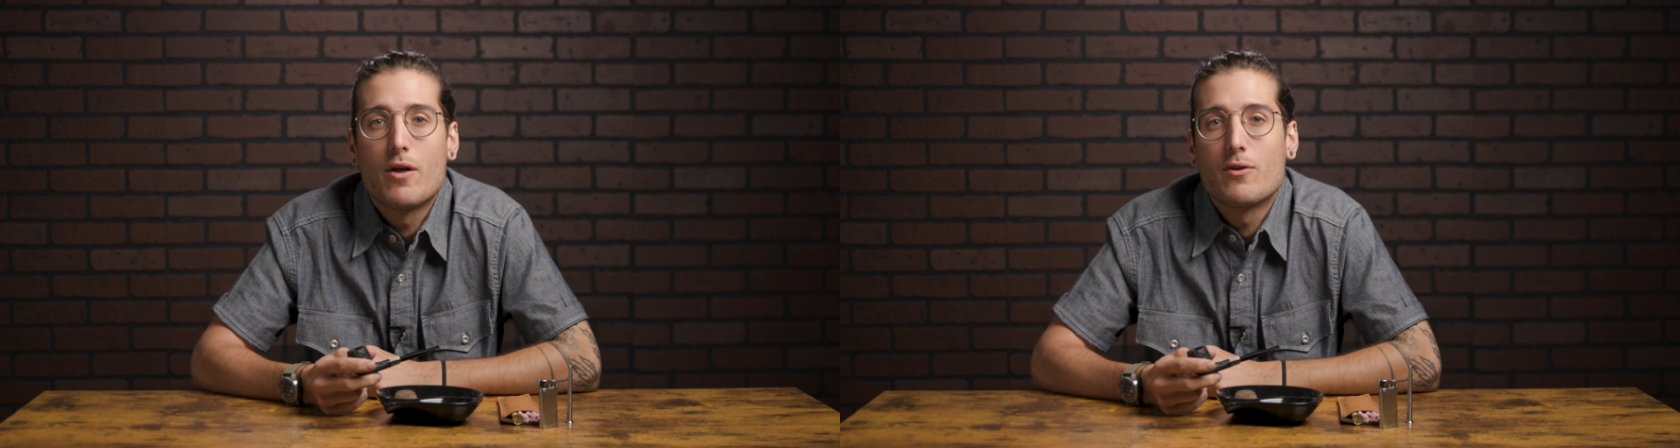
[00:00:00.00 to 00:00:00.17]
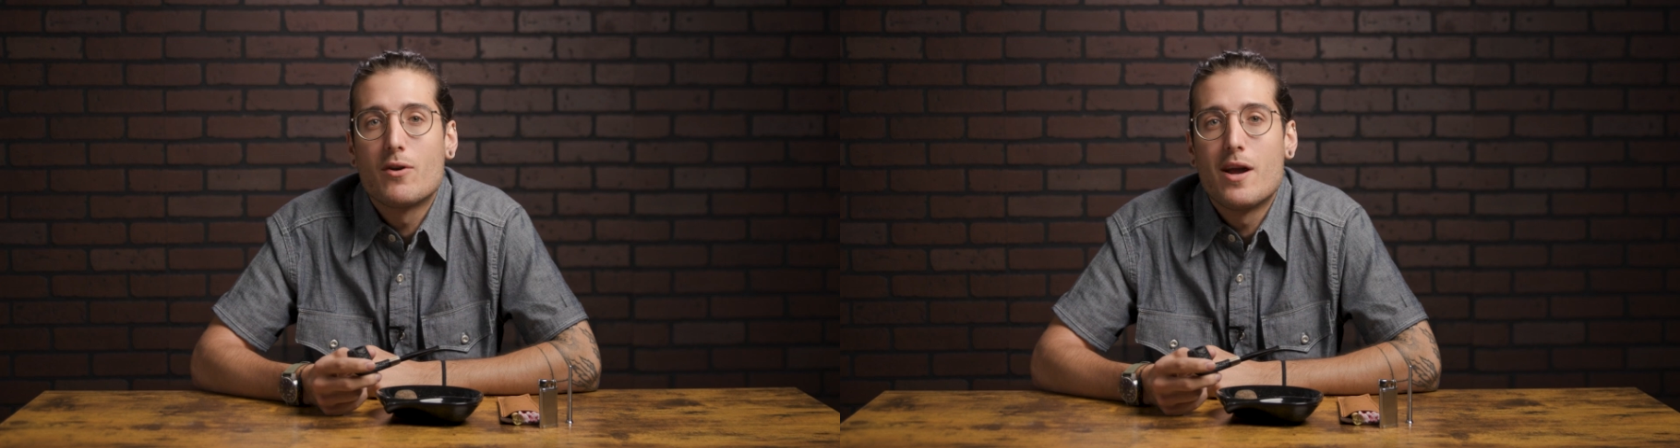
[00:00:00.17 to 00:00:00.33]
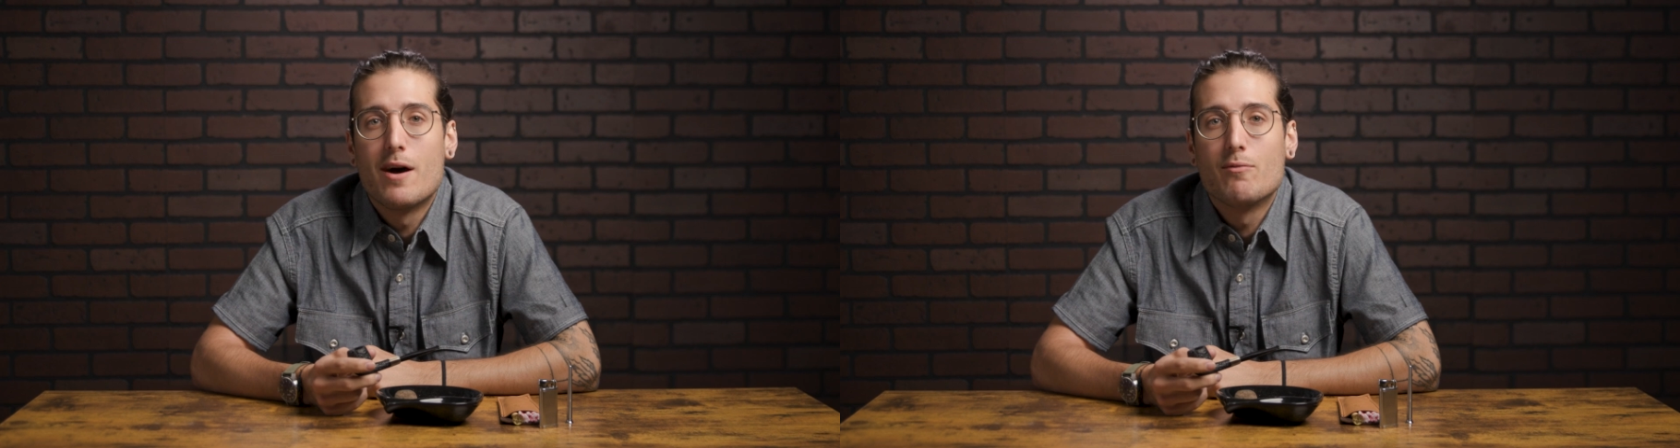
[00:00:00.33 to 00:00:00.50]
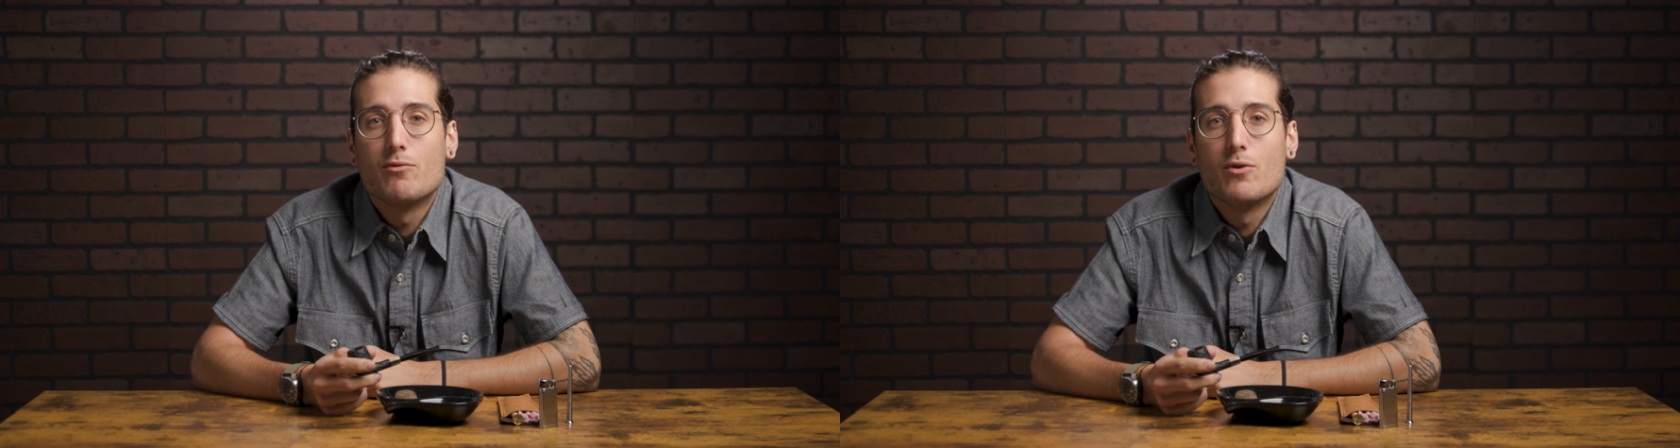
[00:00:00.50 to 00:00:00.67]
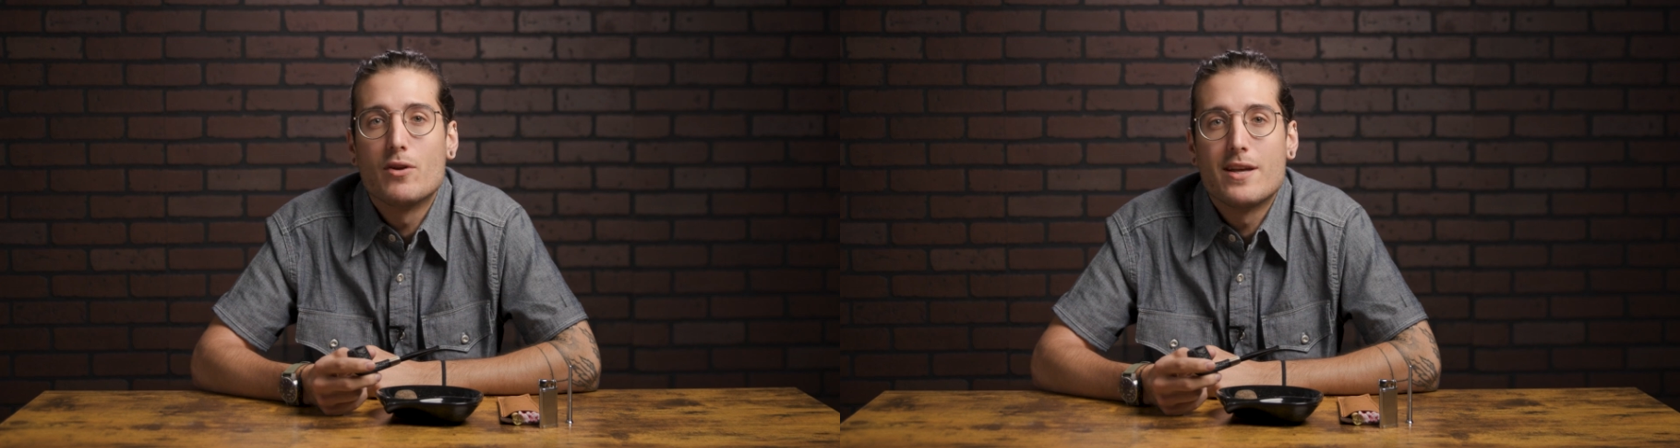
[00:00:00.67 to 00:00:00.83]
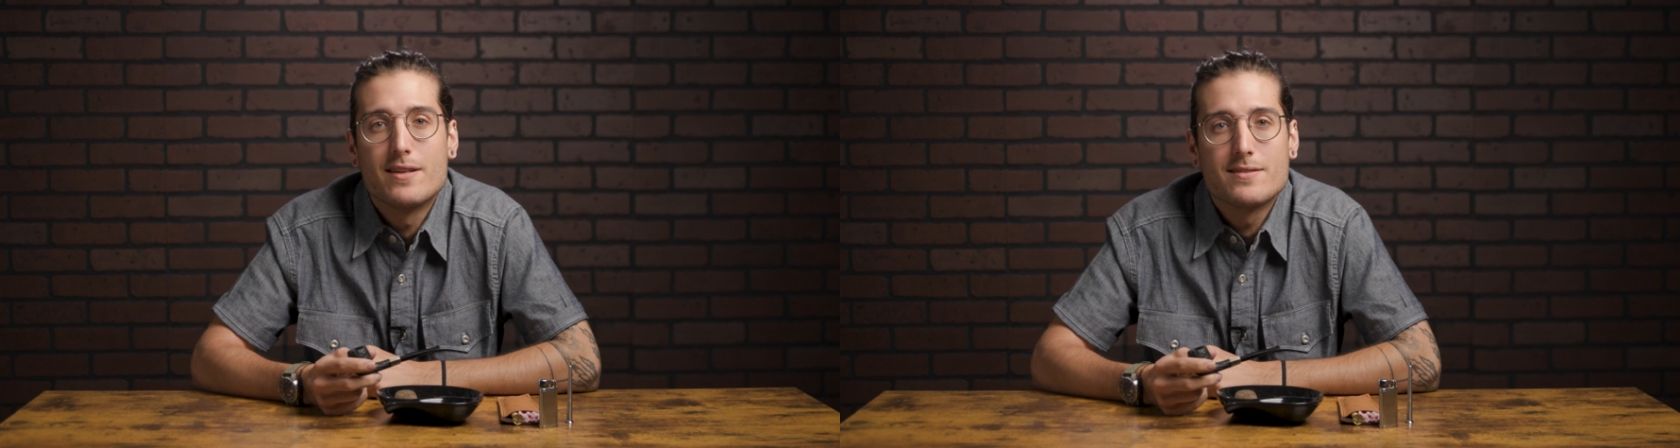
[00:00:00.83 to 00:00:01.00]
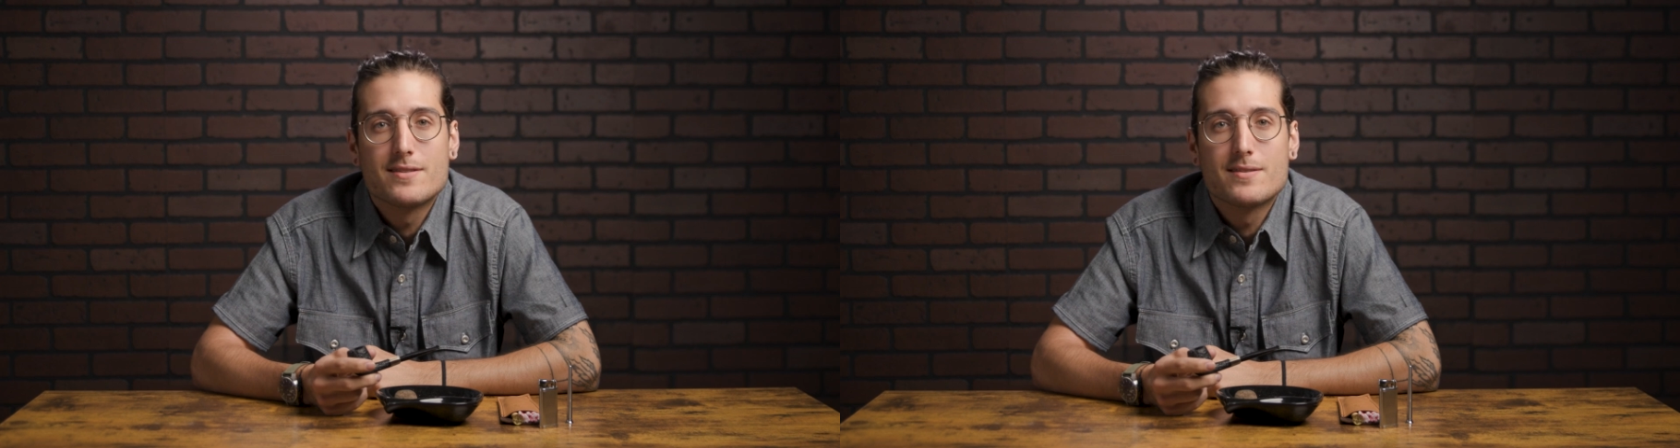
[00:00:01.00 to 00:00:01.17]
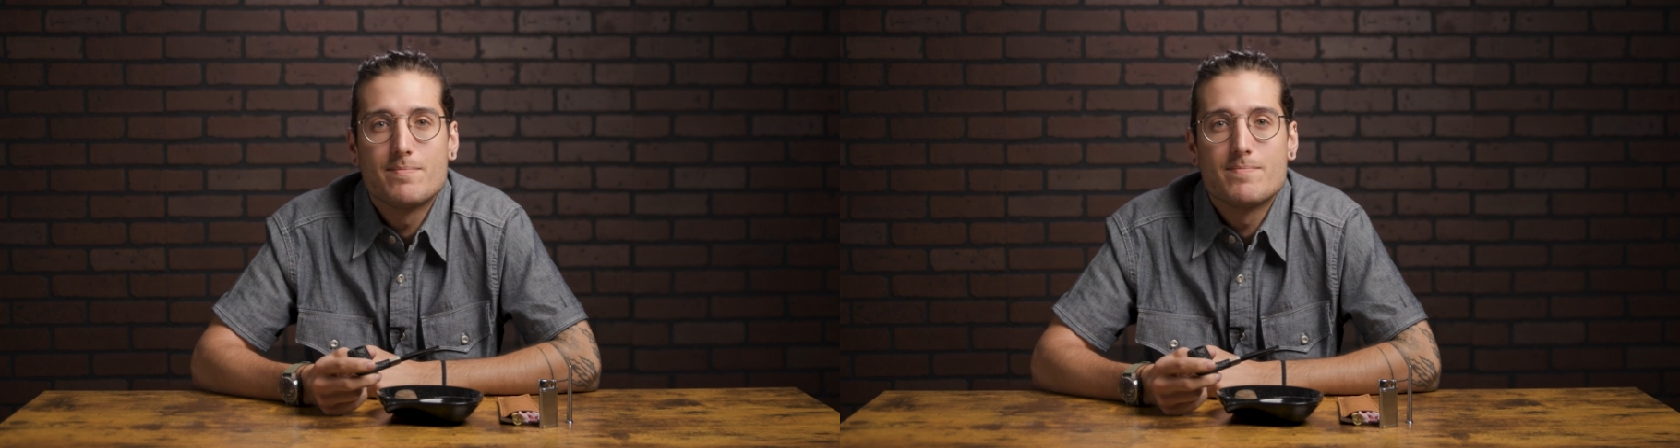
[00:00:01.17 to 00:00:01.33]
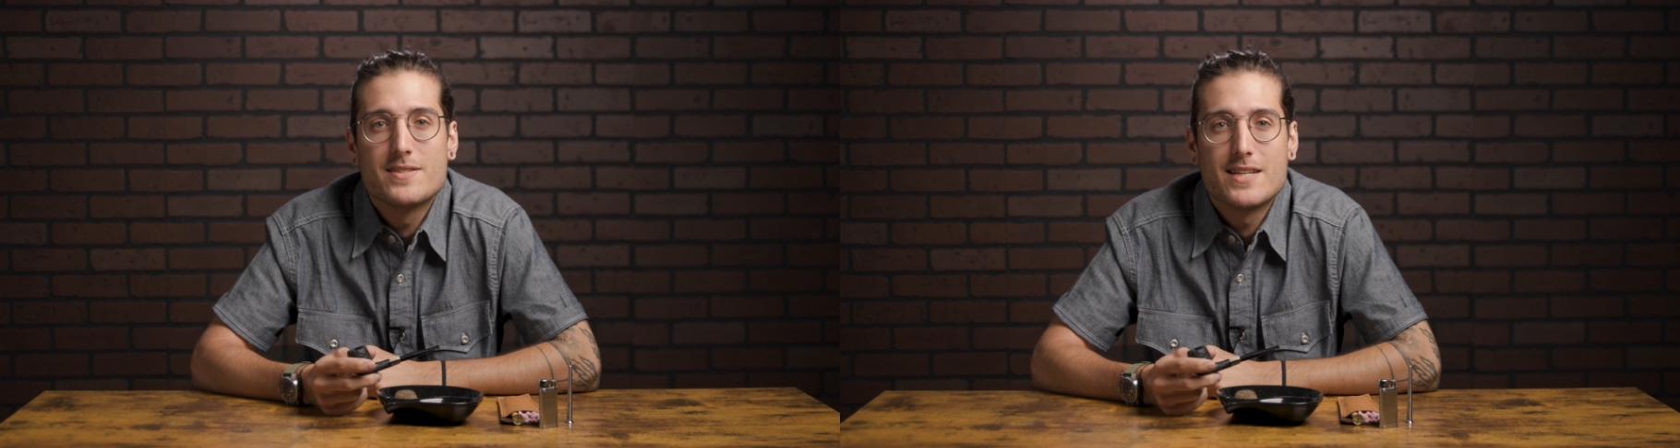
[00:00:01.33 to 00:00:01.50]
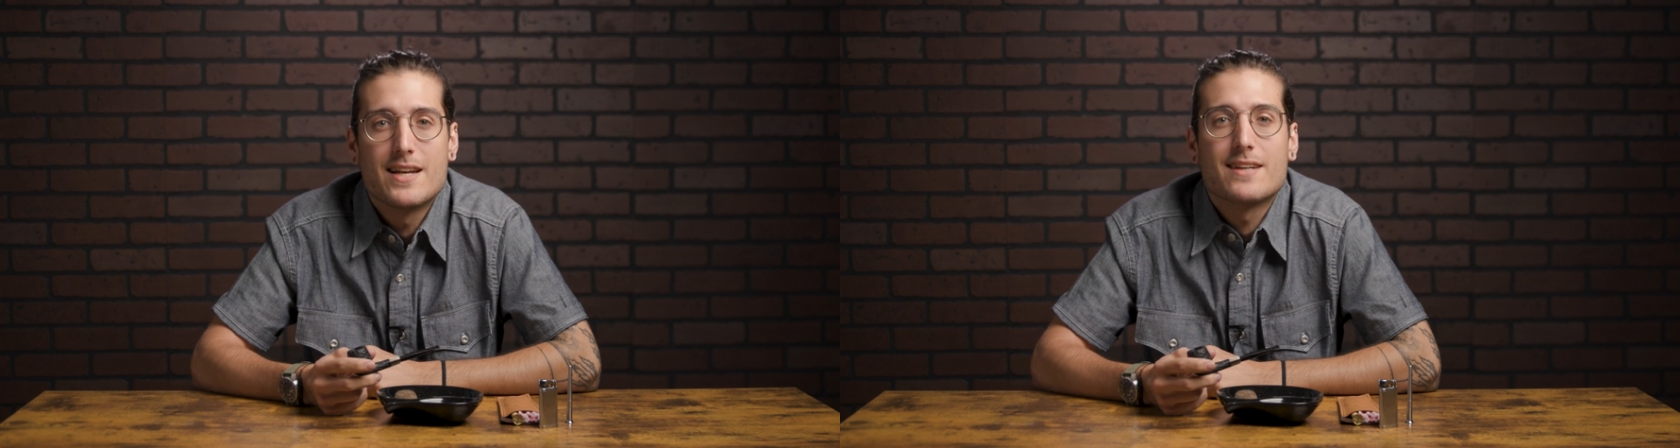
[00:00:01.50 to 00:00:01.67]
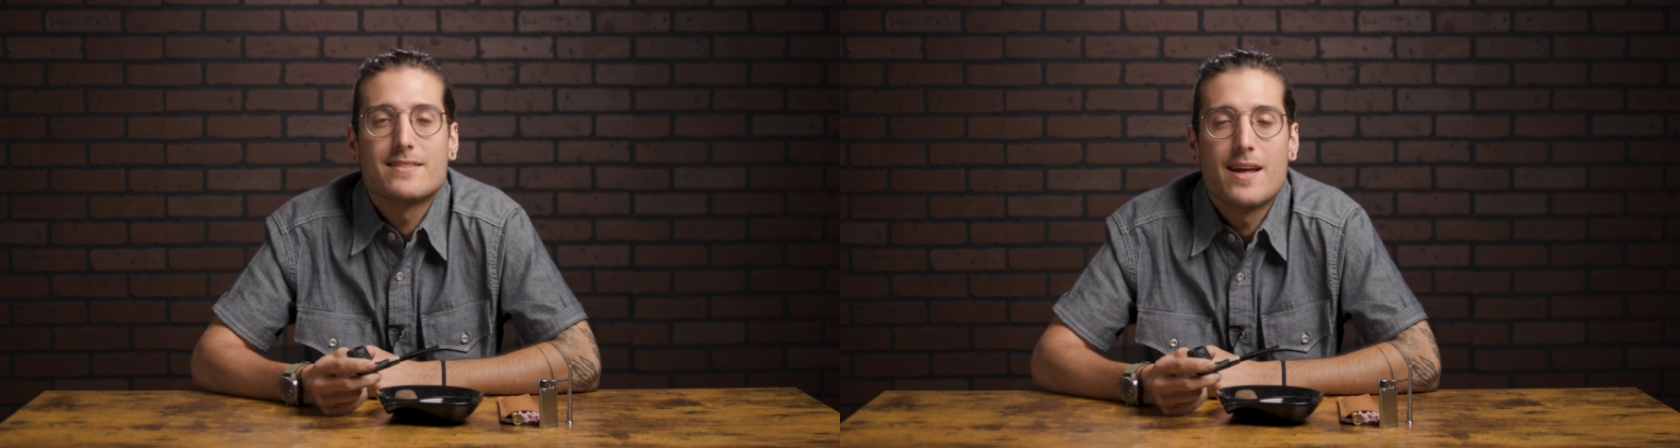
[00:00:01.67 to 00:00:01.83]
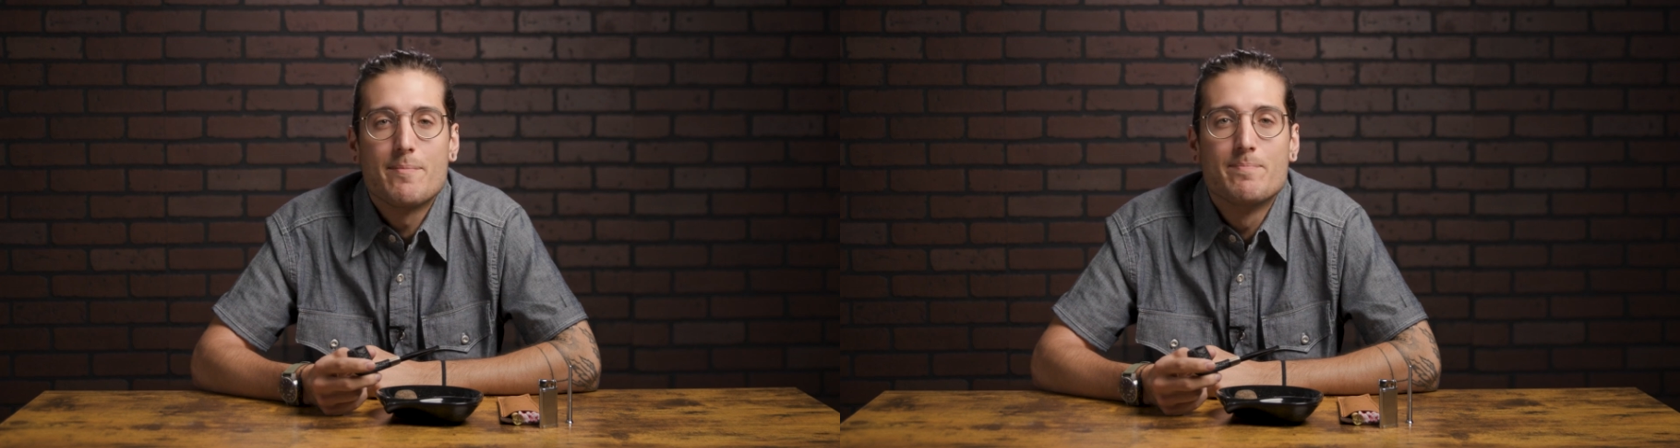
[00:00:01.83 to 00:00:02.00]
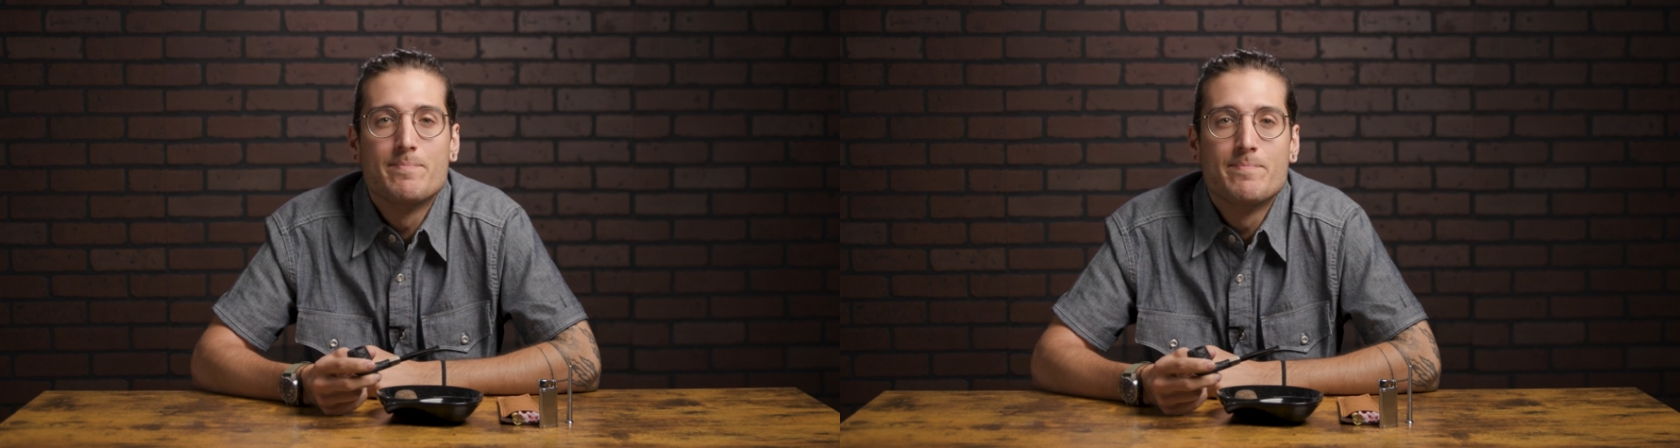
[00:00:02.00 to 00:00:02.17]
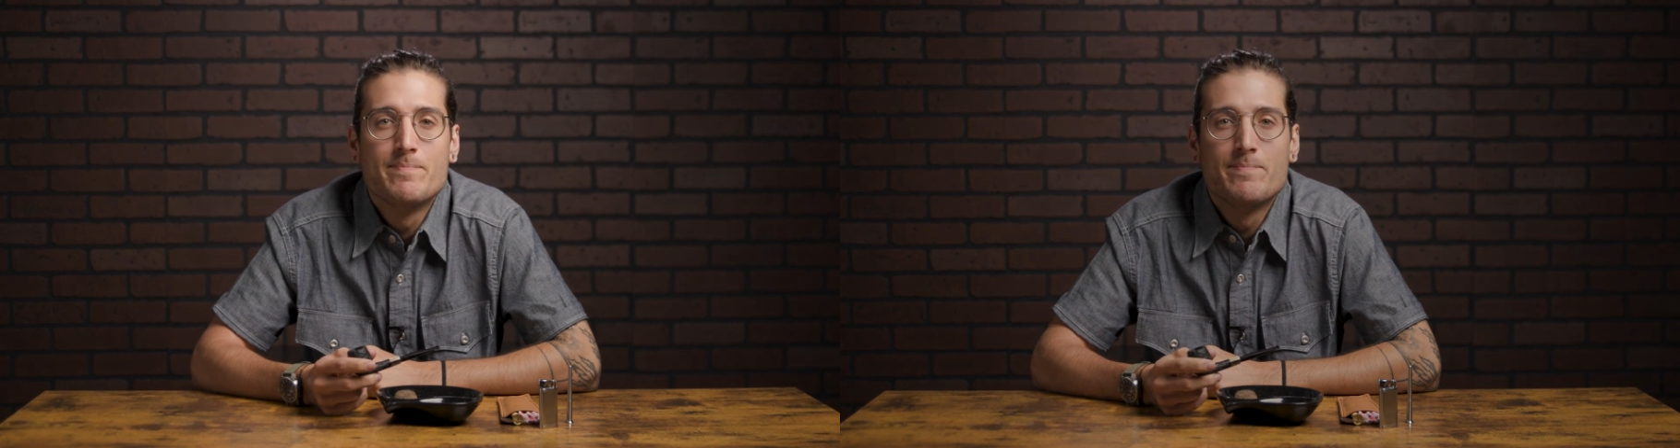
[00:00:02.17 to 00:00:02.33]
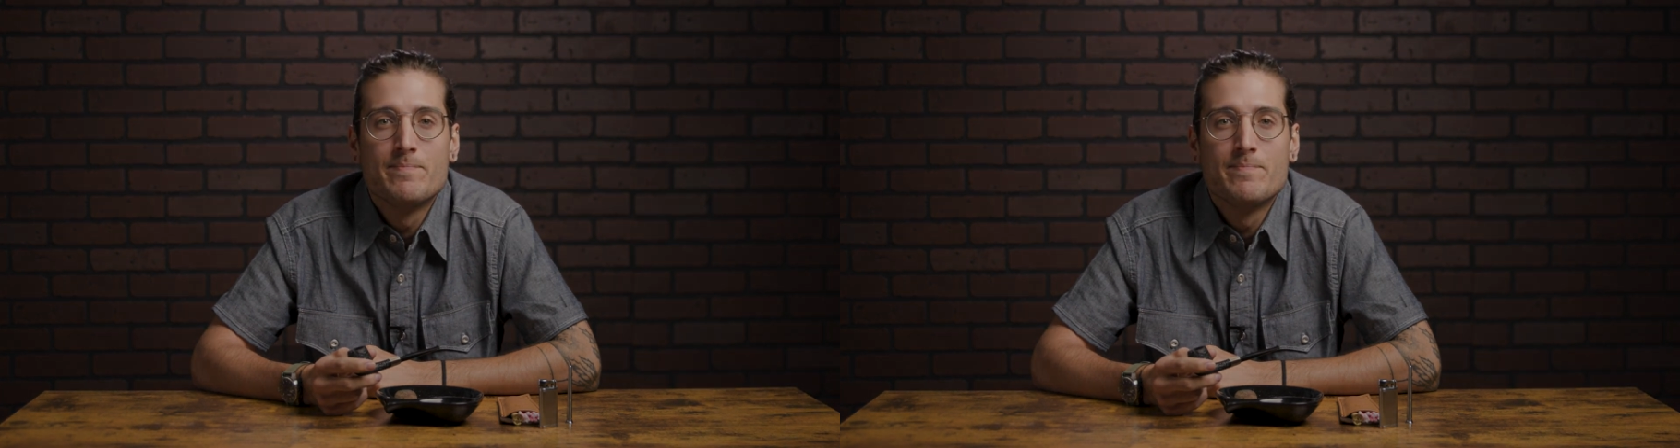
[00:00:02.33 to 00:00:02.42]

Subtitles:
other helpful hints. See you next time.